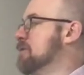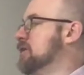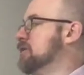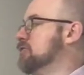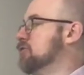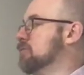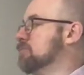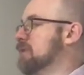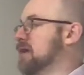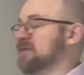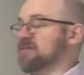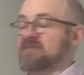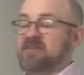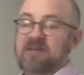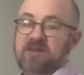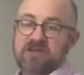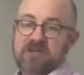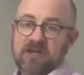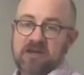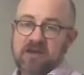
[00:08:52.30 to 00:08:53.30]
in your
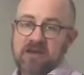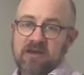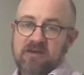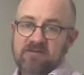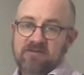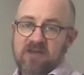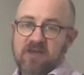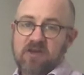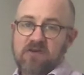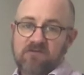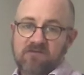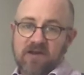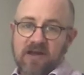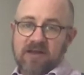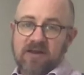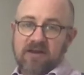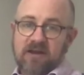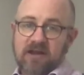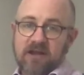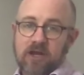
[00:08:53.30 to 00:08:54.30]
message, say you
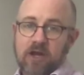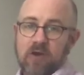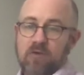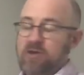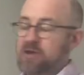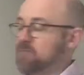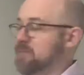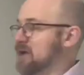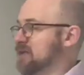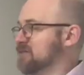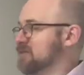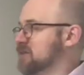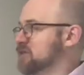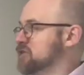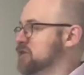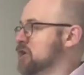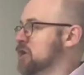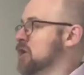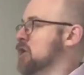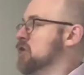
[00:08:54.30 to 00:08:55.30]
find an encoded
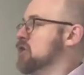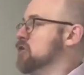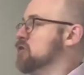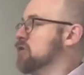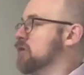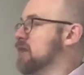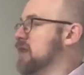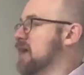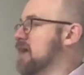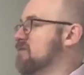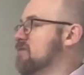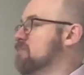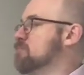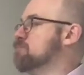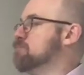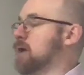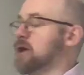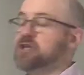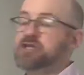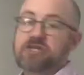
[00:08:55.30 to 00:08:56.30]
message, you're going to have a
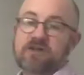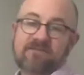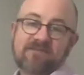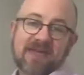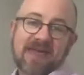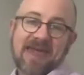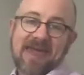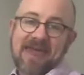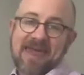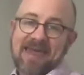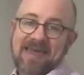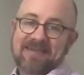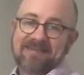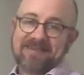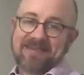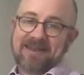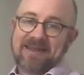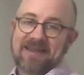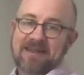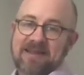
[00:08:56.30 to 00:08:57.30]
bunch of A's
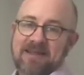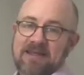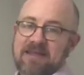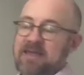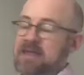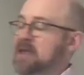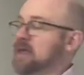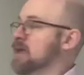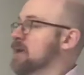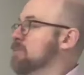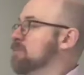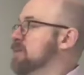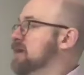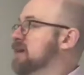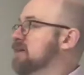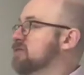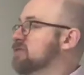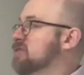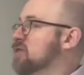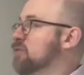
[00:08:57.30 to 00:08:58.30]
in it
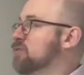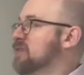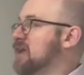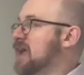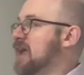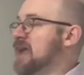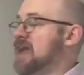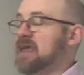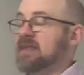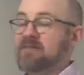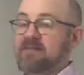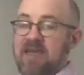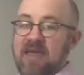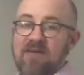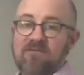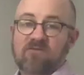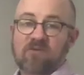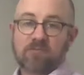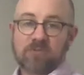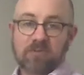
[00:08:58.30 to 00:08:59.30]
because those A's
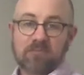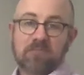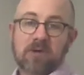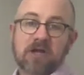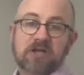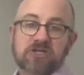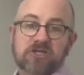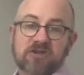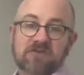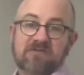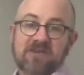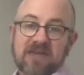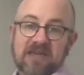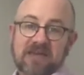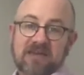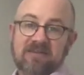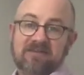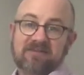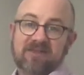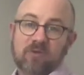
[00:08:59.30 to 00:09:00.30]
came from the bunch of
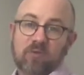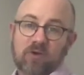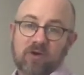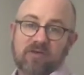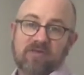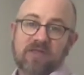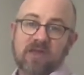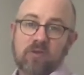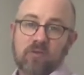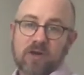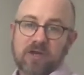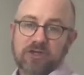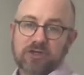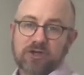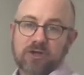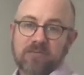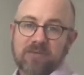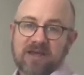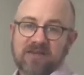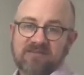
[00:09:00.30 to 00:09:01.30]
E's that were in the
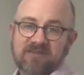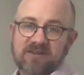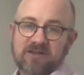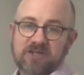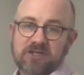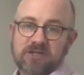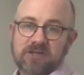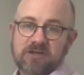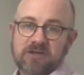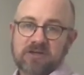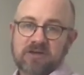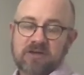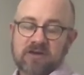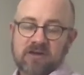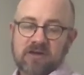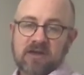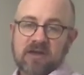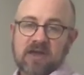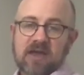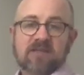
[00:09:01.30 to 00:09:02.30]
original message.
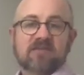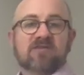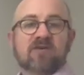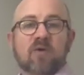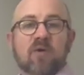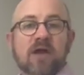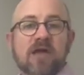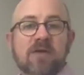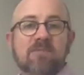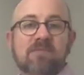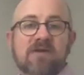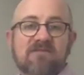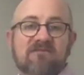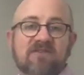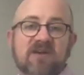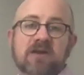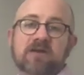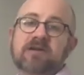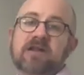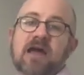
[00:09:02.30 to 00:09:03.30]
And so it can be
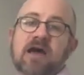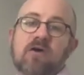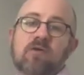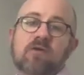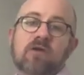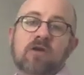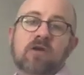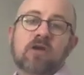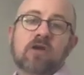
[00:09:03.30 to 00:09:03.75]
figured out